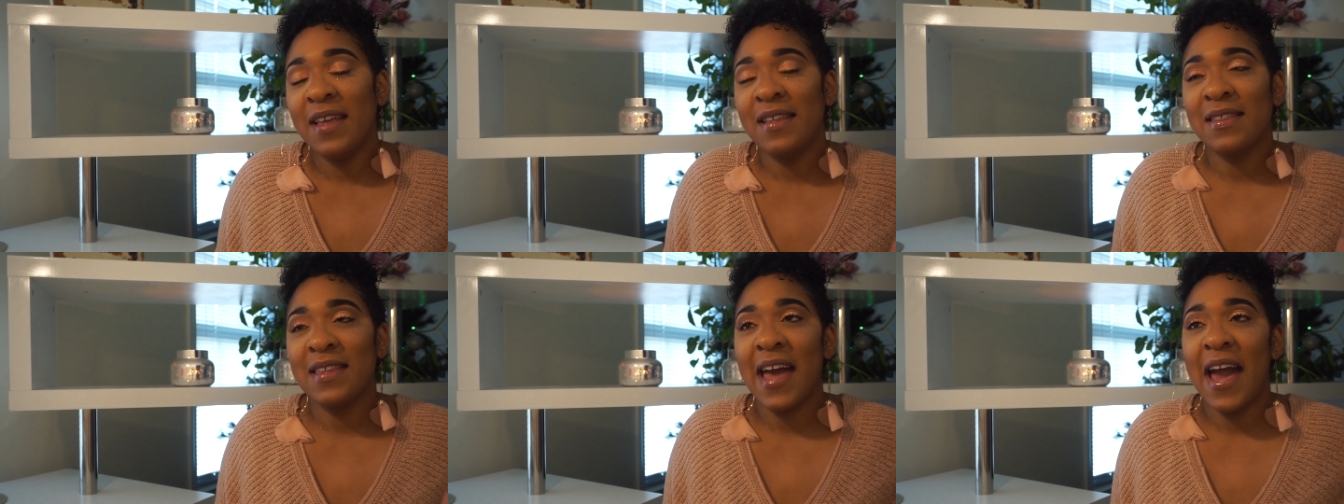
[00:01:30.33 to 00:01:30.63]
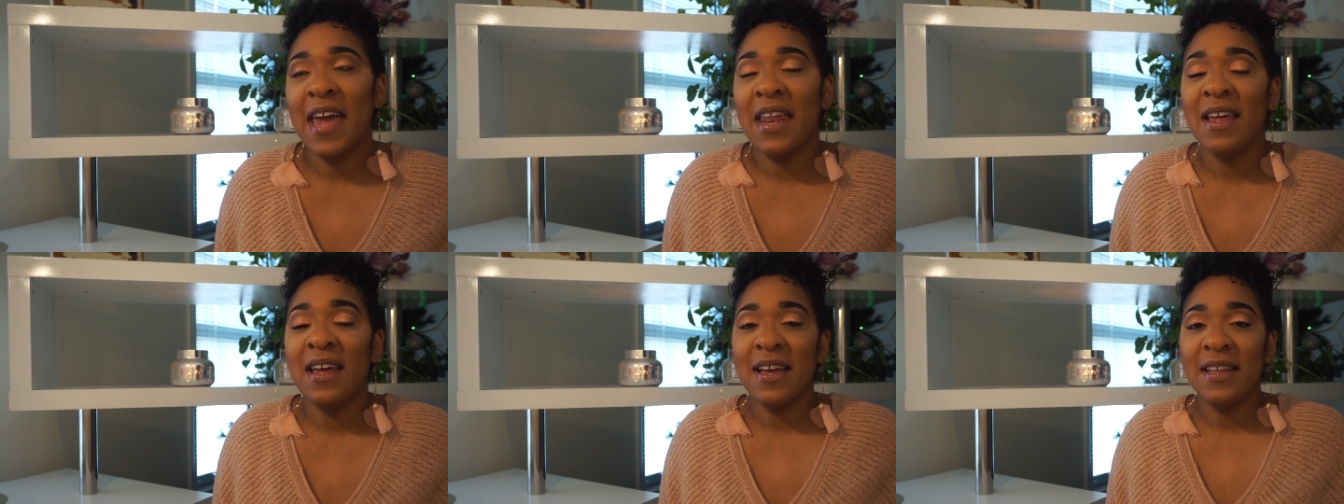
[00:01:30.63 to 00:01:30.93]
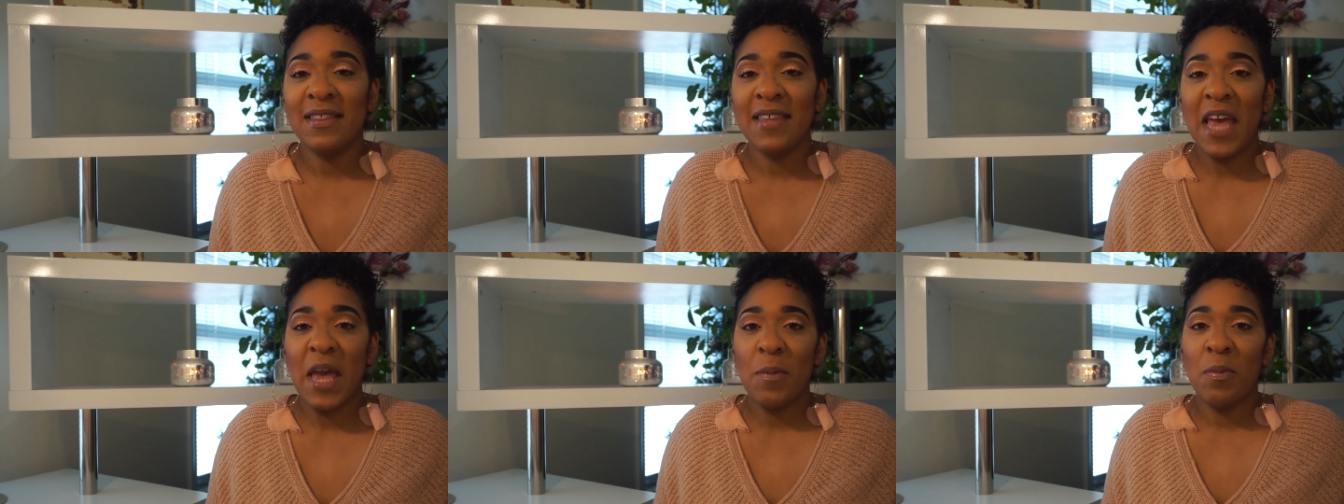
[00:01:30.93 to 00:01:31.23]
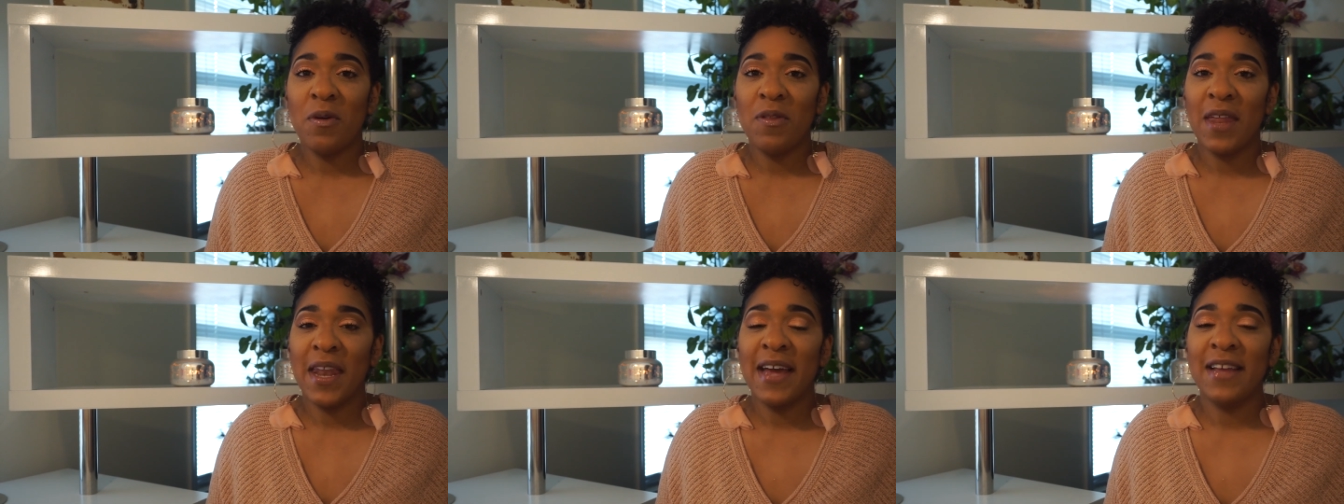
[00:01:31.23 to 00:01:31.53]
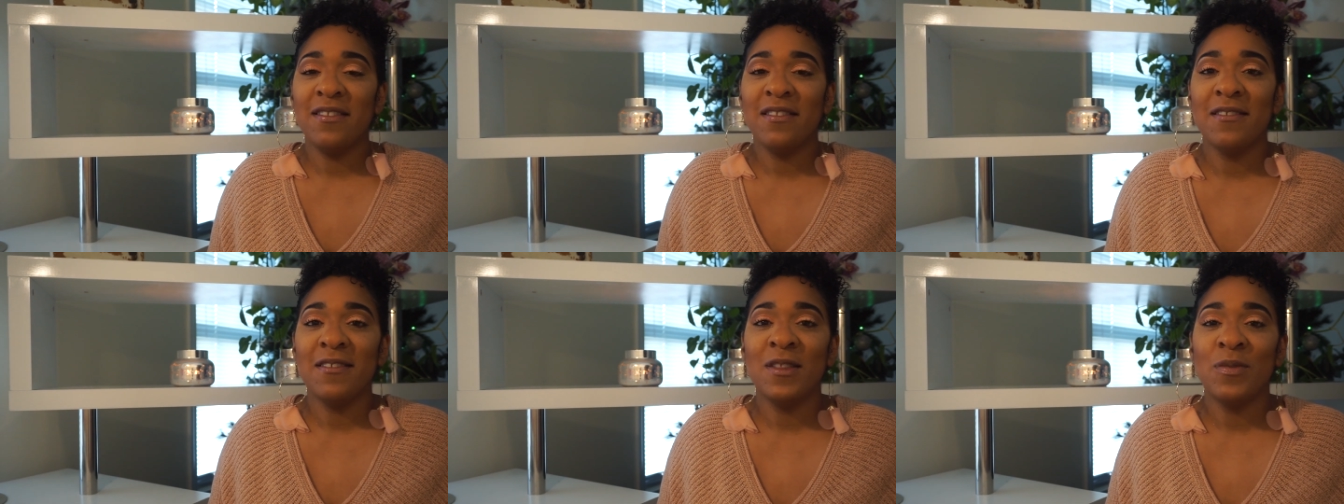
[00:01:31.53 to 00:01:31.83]
It's kind of a table that
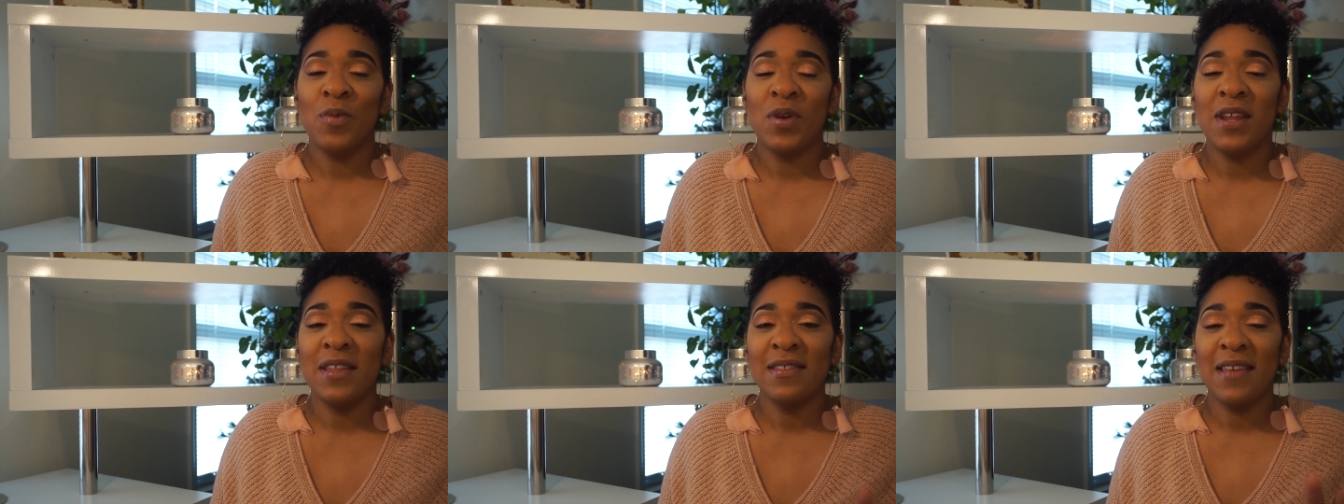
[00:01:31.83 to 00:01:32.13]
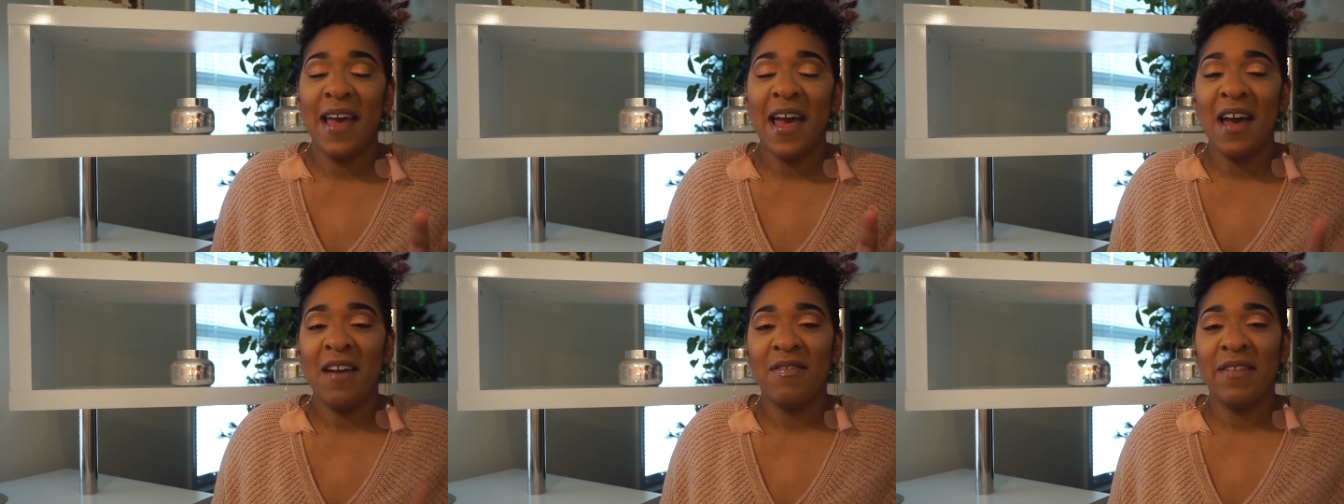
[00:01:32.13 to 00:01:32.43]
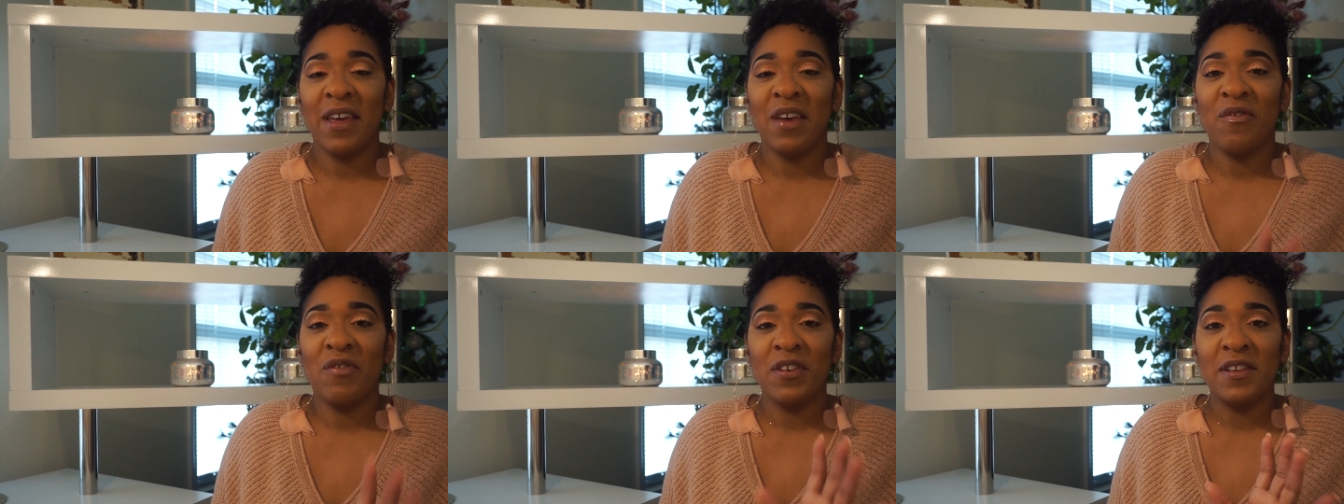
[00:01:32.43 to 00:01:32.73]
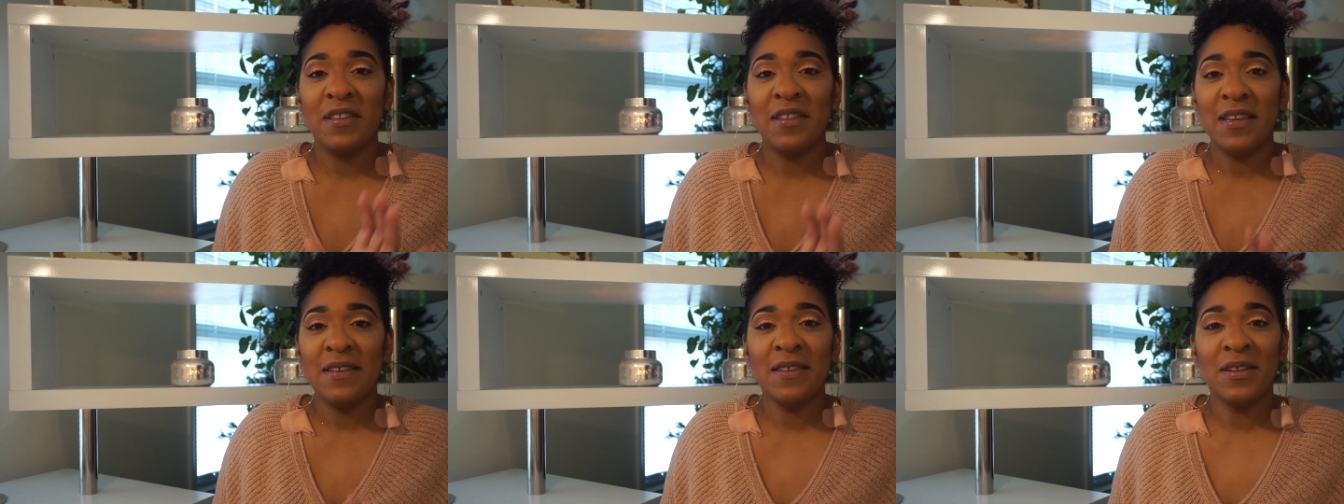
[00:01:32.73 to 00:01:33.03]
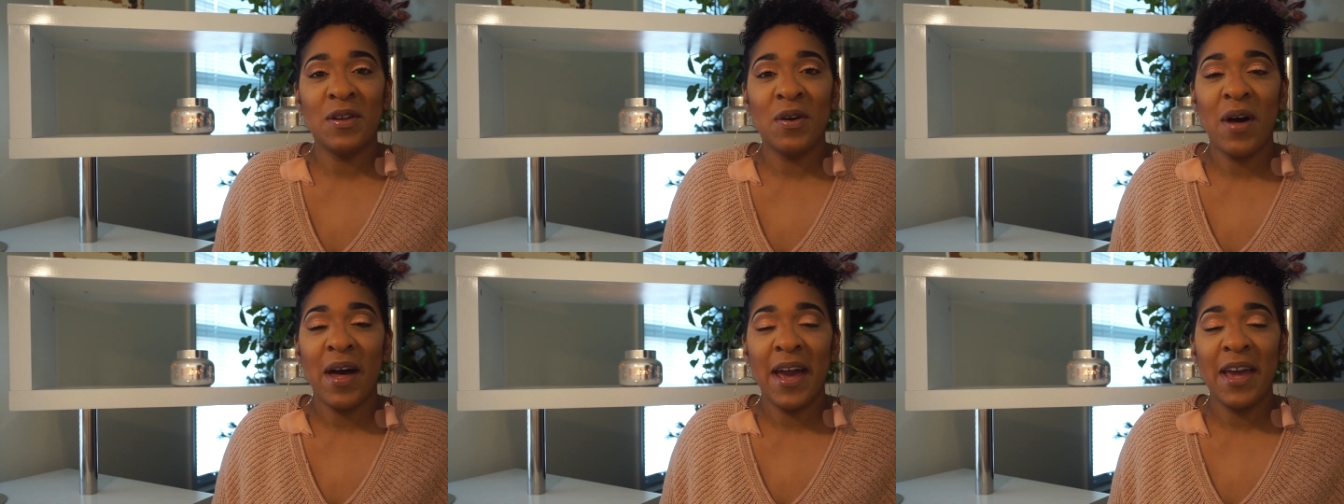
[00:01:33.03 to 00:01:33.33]
I just wanted to have like for
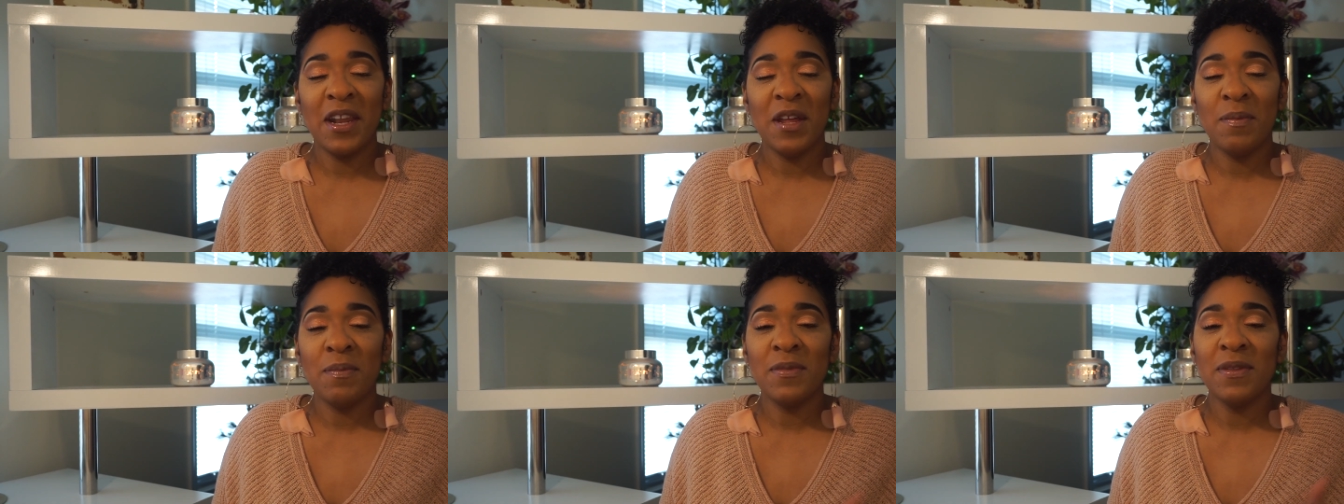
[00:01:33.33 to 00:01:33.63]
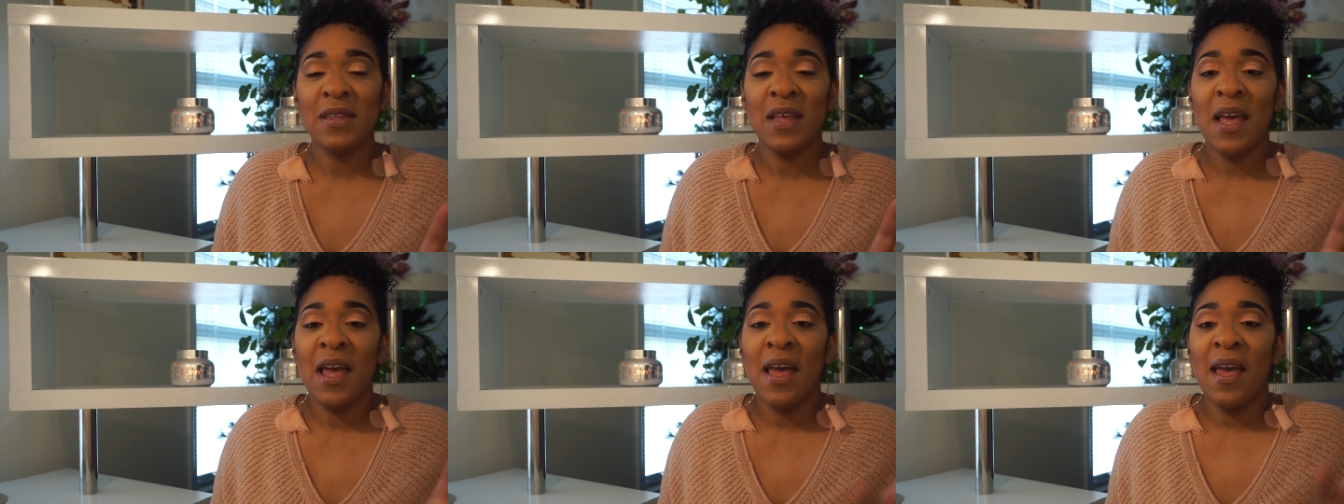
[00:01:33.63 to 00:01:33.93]
seasonal items.